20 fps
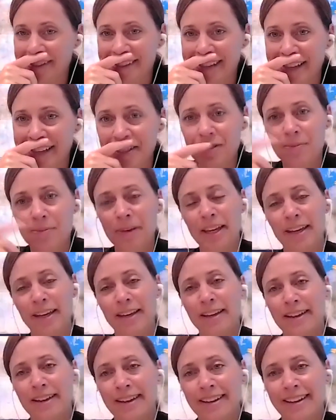said to
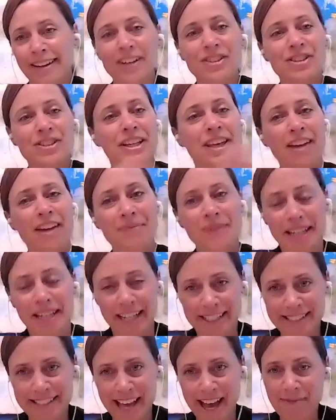me, actually gave me an
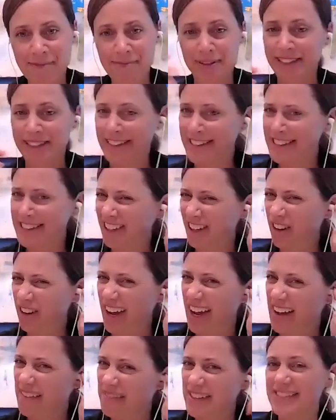example and said,
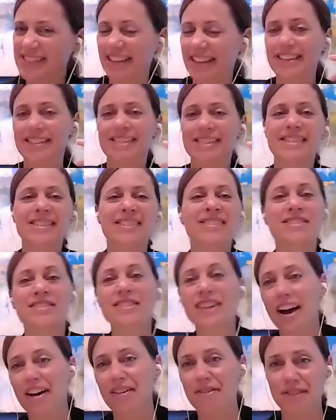I have this like
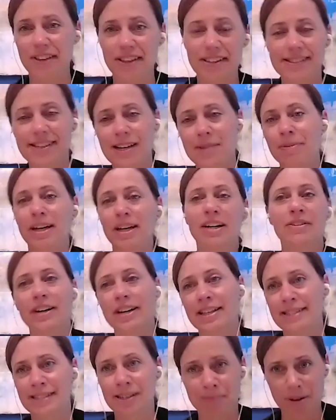stuff that somehow
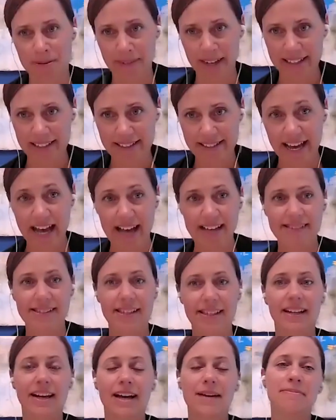ends up on my
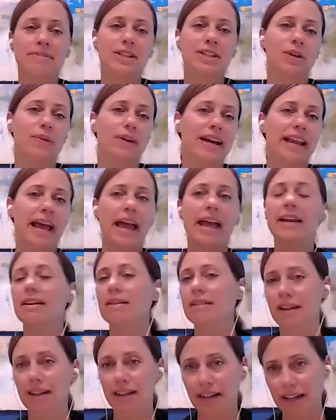desk. And I'm, at
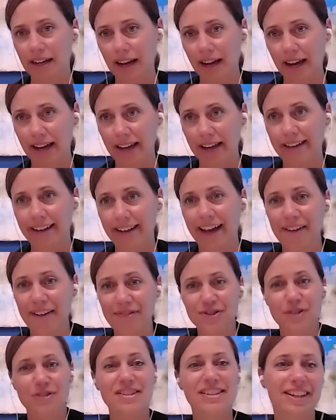8:00 at night
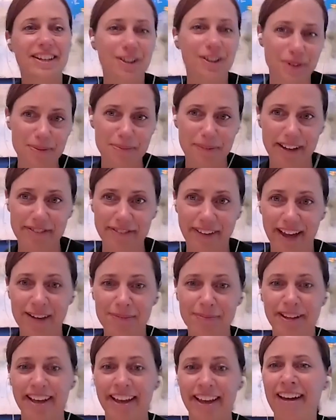after dinner with my
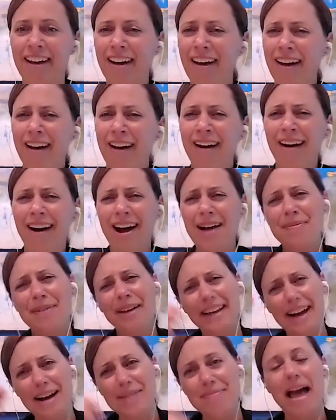family,
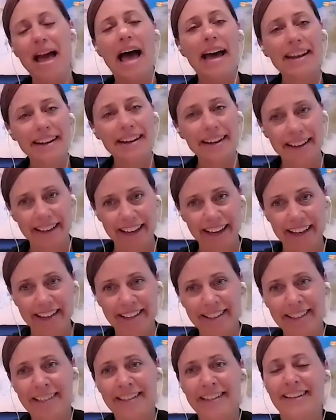I'm editing it.
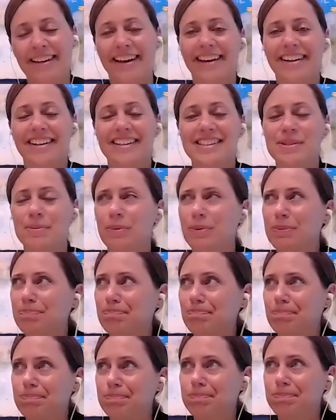And I said, well,